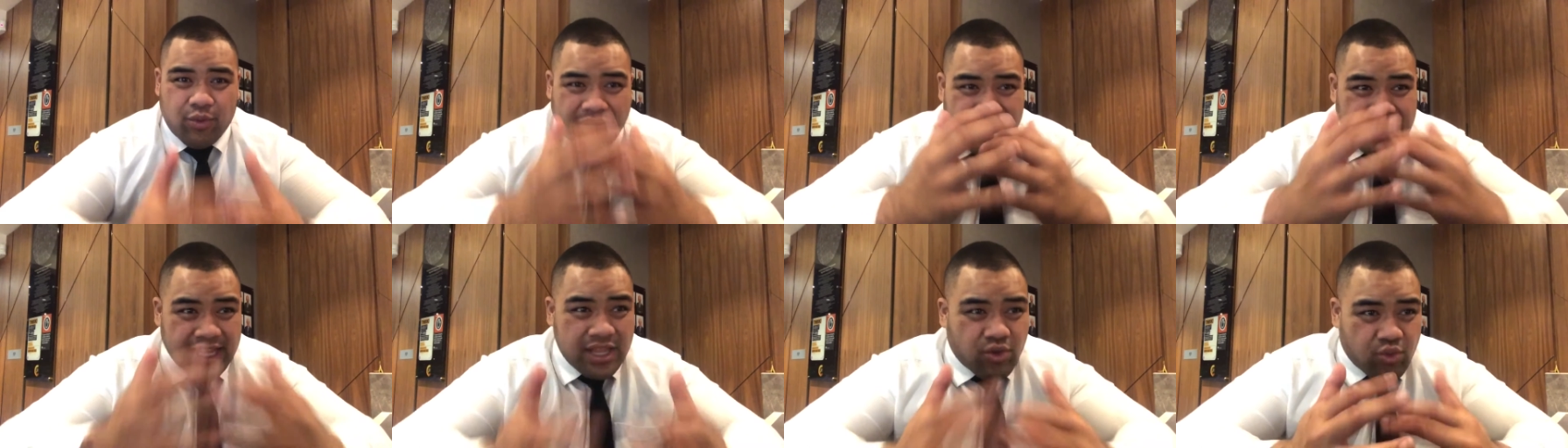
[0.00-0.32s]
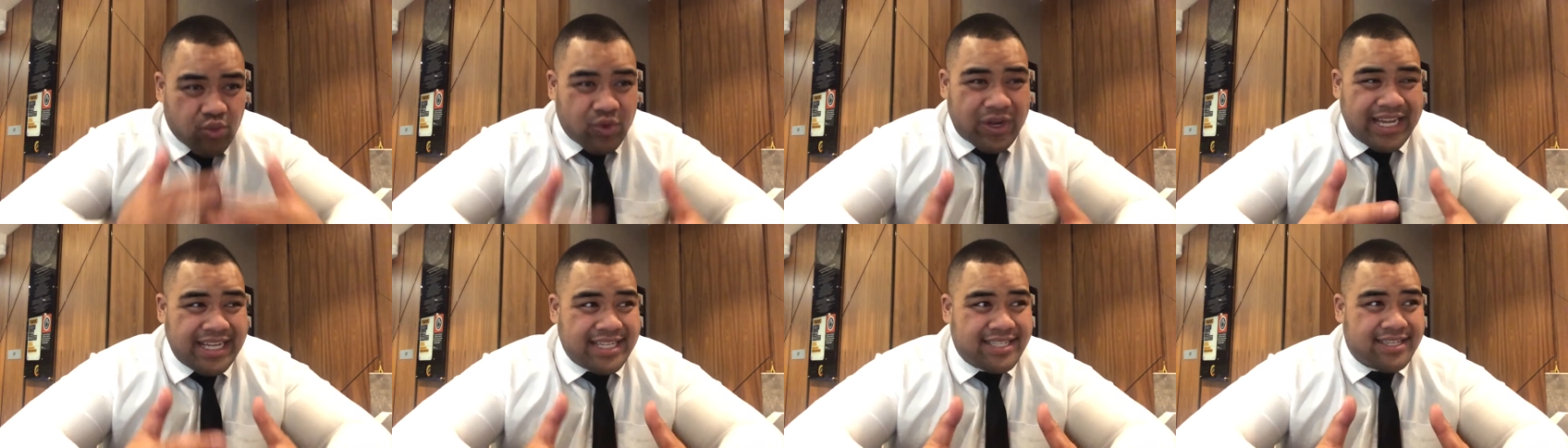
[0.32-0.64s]
one of the
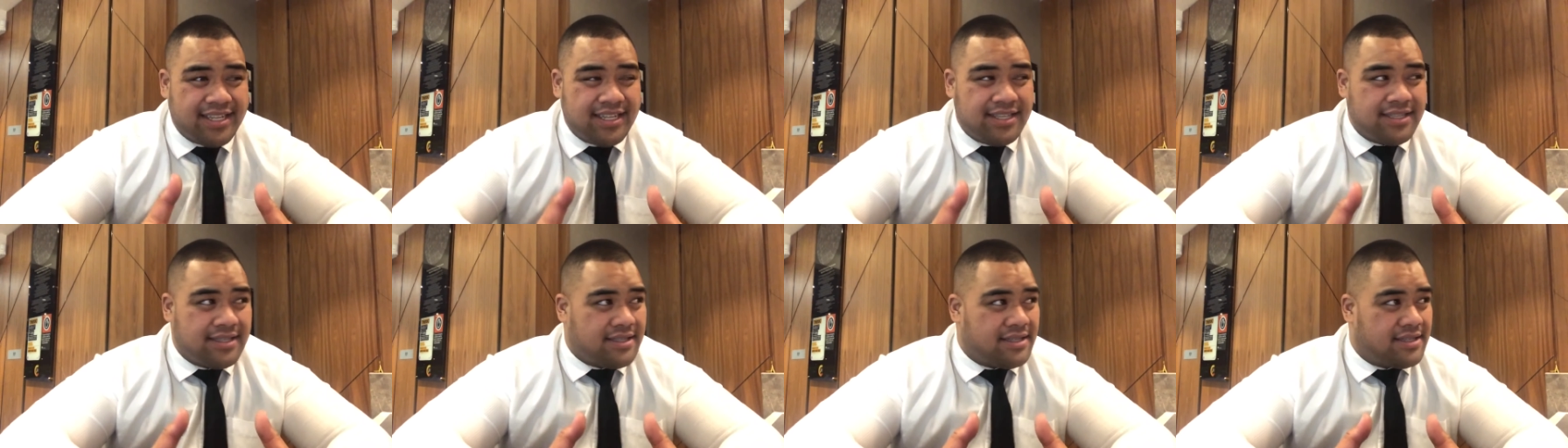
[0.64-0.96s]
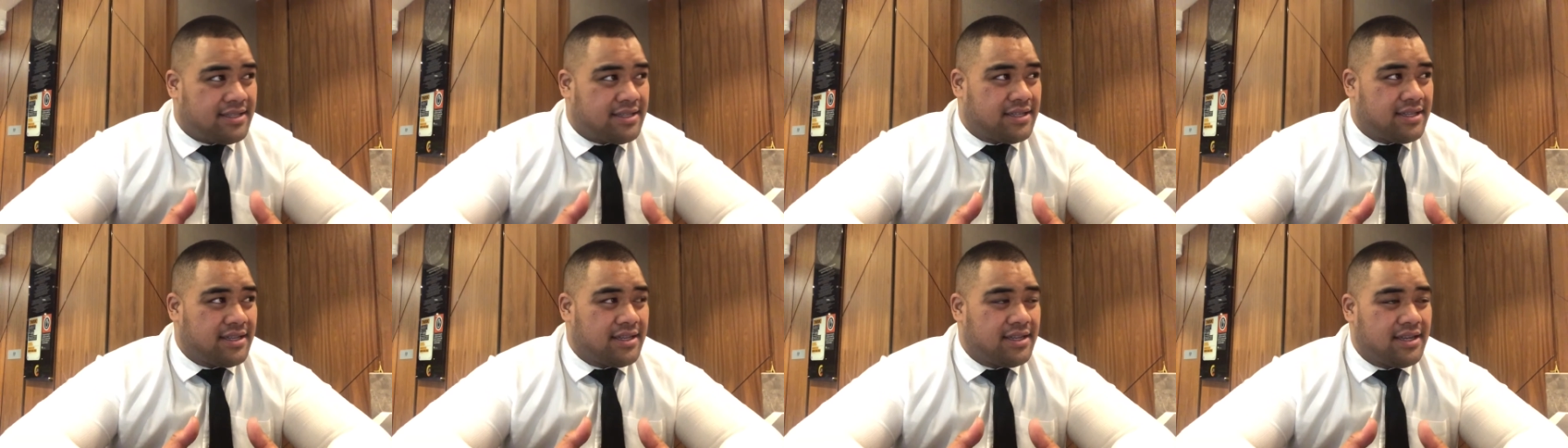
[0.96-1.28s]

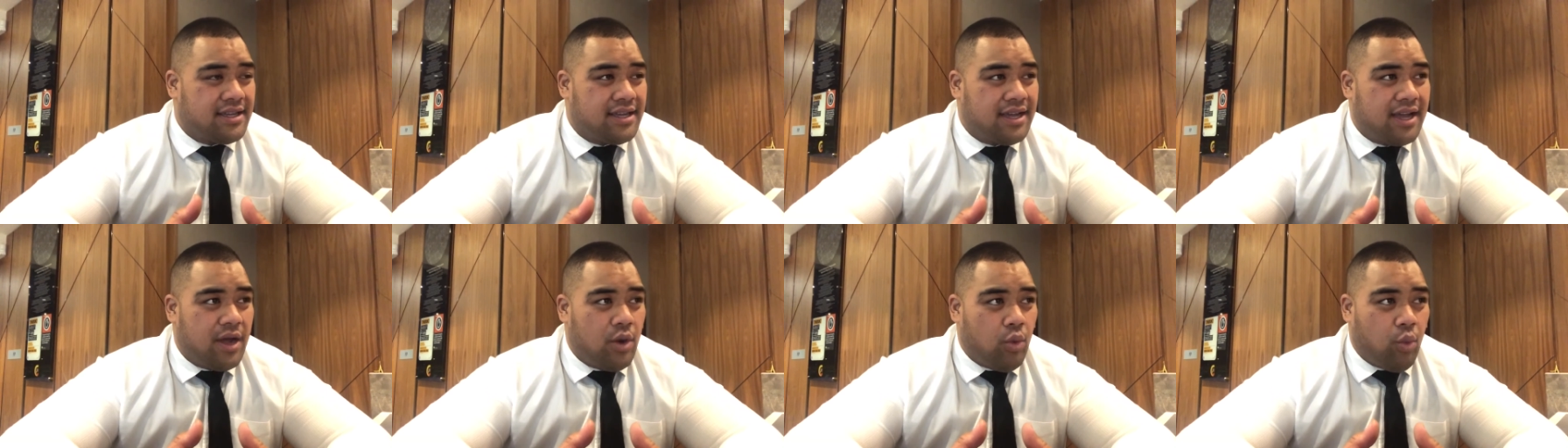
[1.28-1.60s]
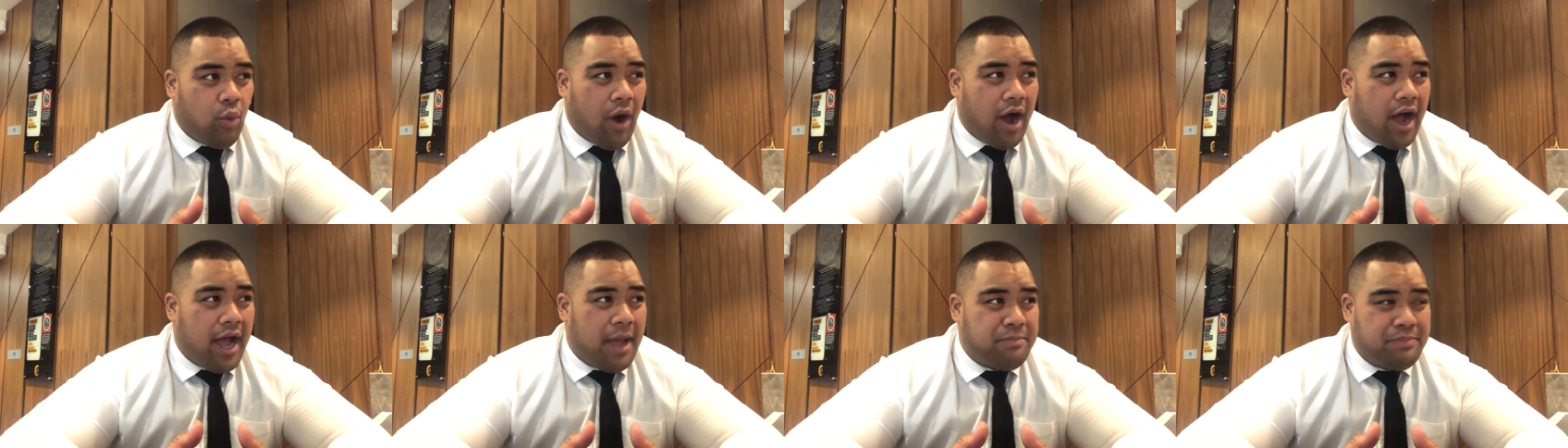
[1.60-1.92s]
reasons
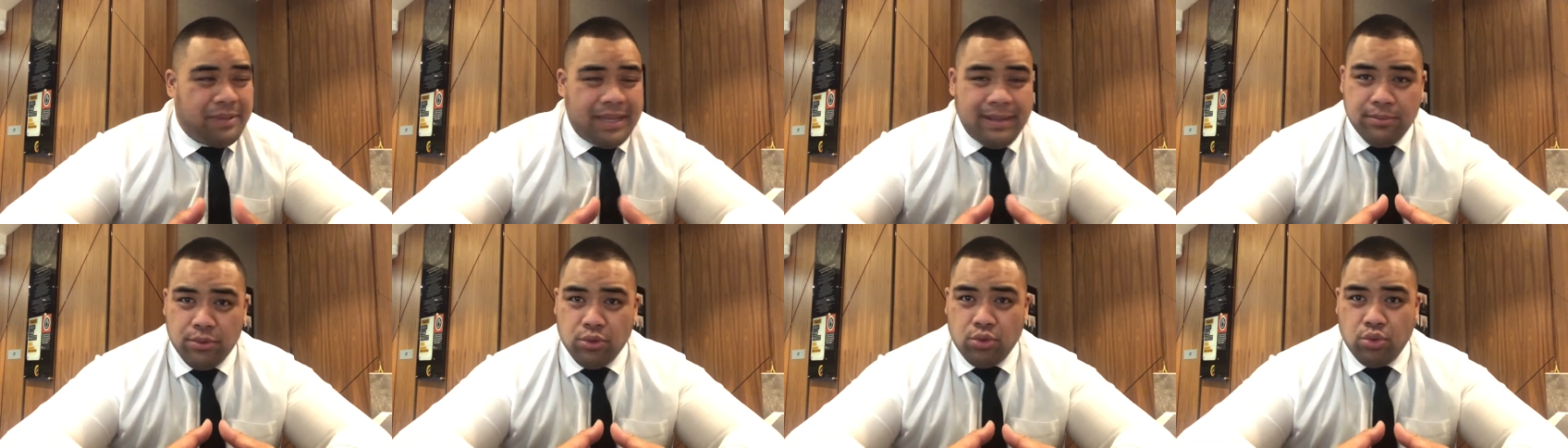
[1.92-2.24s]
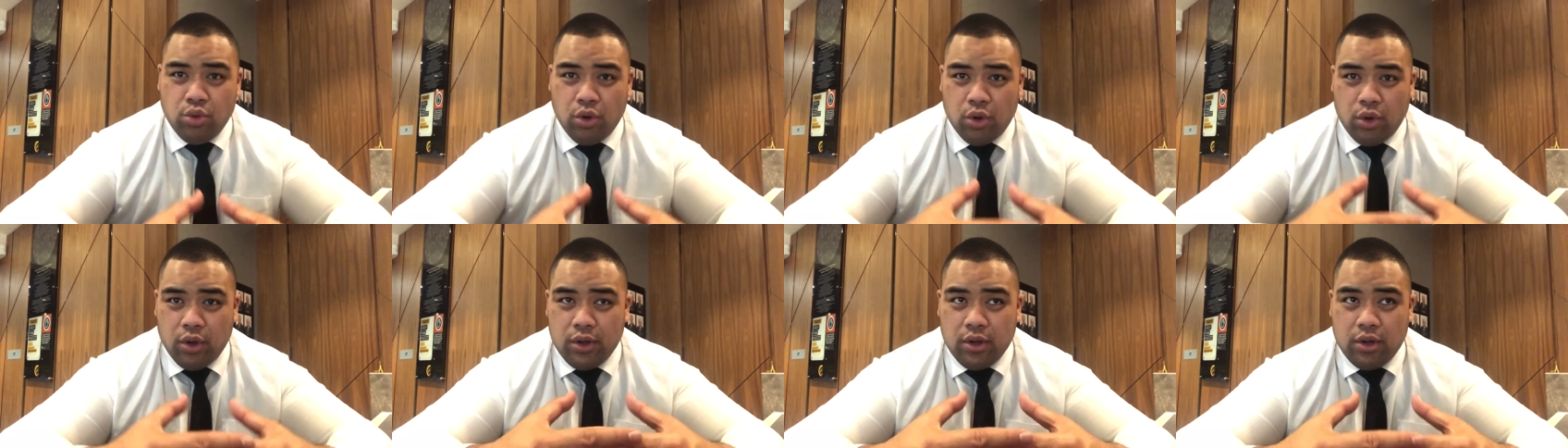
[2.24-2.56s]
why
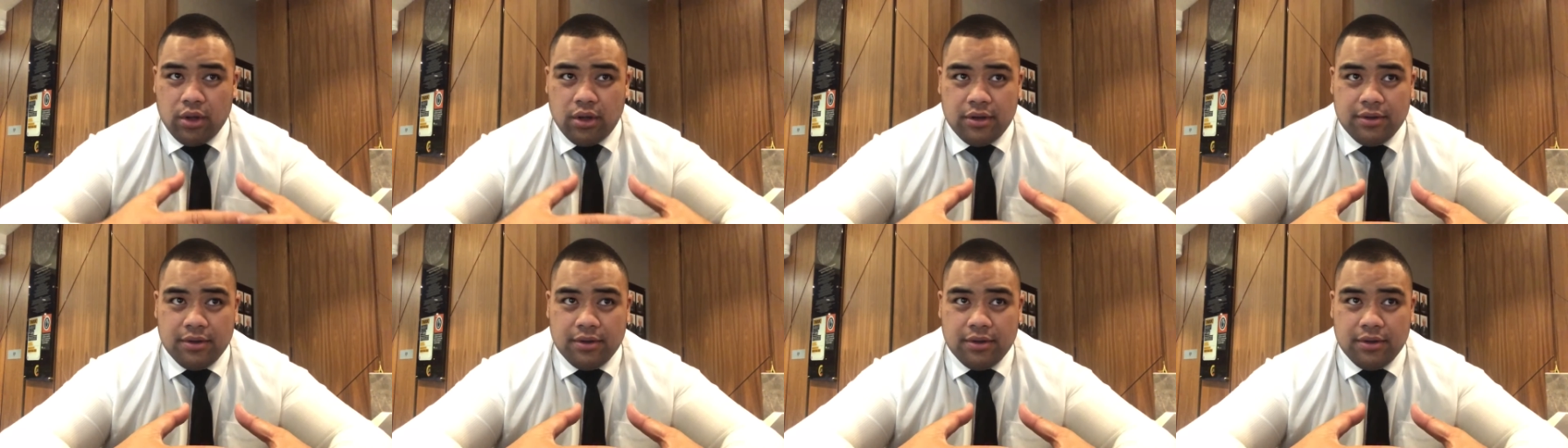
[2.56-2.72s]
people